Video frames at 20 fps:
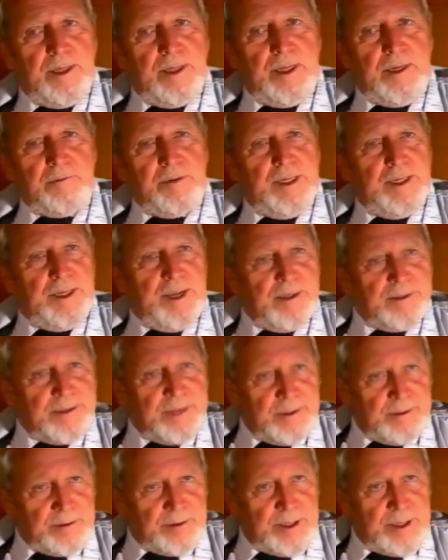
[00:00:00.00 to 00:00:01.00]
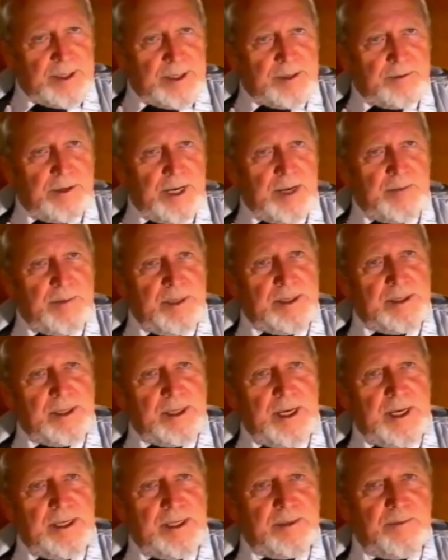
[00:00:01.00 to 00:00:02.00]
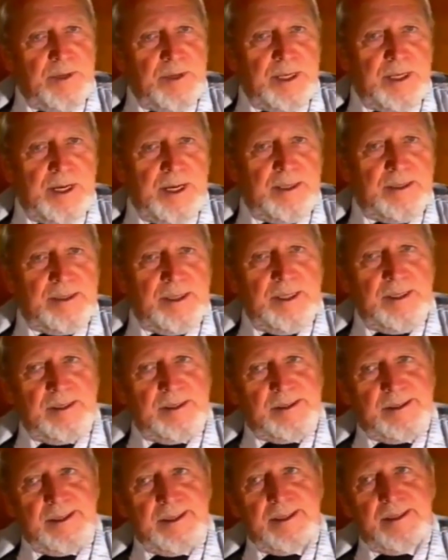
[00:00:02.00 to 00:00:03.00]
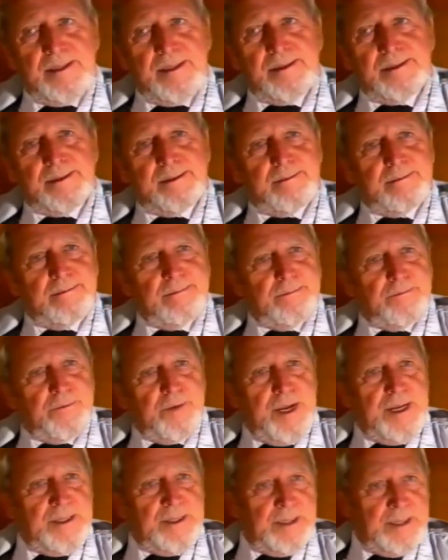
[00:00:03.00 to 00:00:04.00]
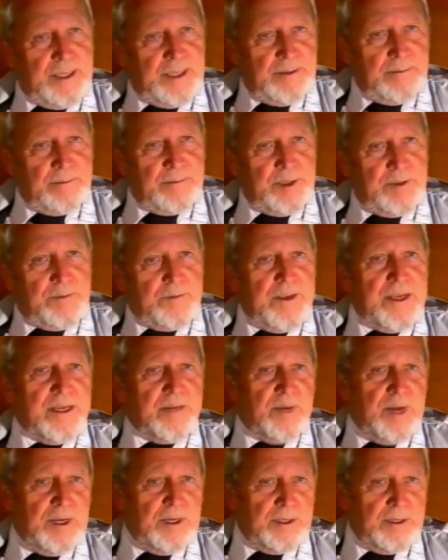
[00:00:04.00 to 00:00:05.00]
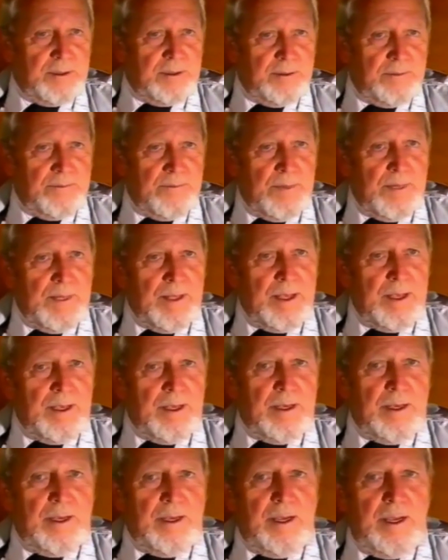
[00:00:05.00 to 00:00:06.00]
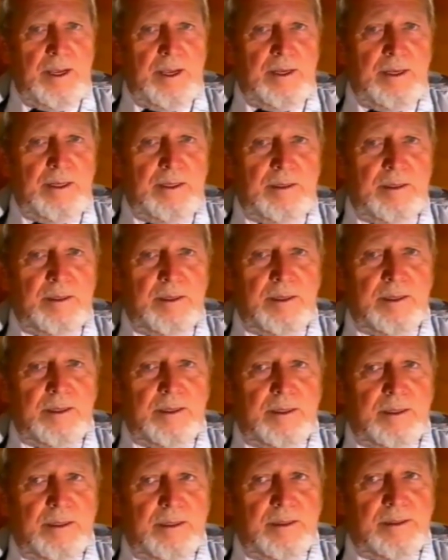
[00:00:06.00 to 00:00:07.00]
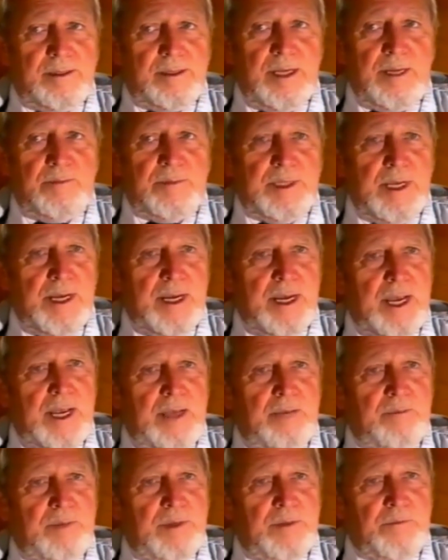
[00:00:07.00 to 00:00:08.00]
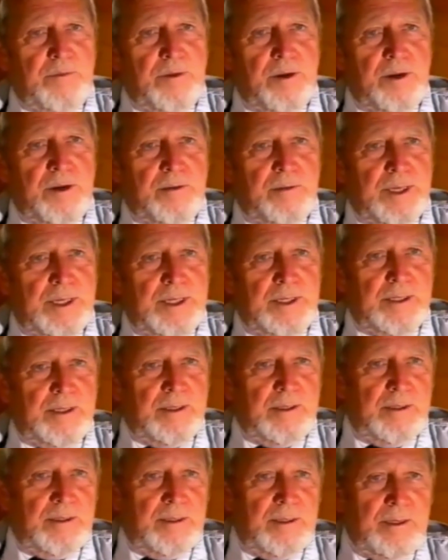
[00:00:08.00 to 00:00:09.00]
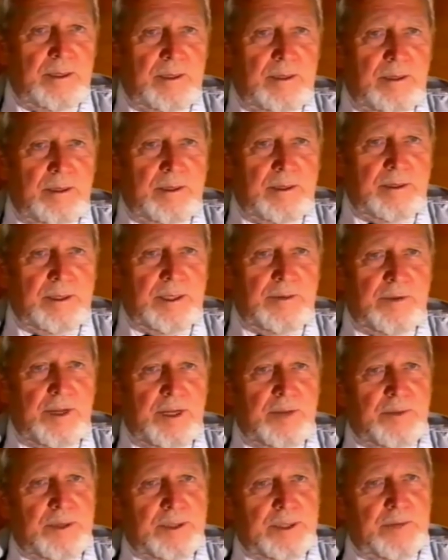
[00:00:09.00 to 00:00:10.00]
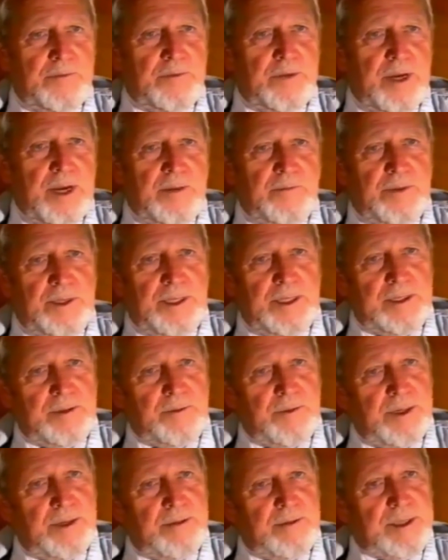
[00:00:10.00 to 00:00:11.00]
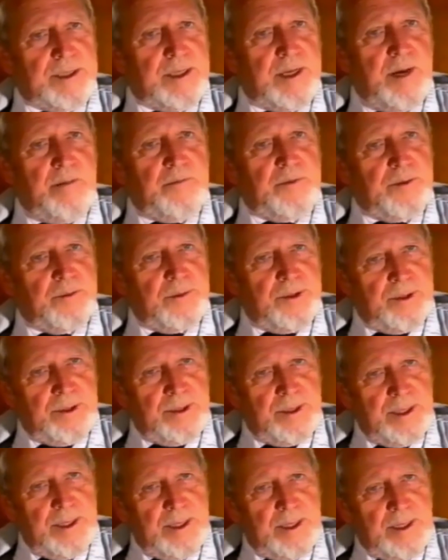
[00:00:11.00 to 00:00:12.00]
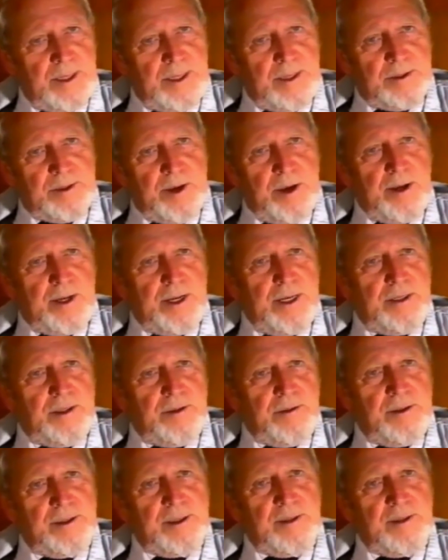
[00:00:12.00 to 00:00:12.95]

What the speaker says: reluctant to describe his case because it still frightened him to think about it. And it took some time before we could develop enough confidence where he was comfortable talking to us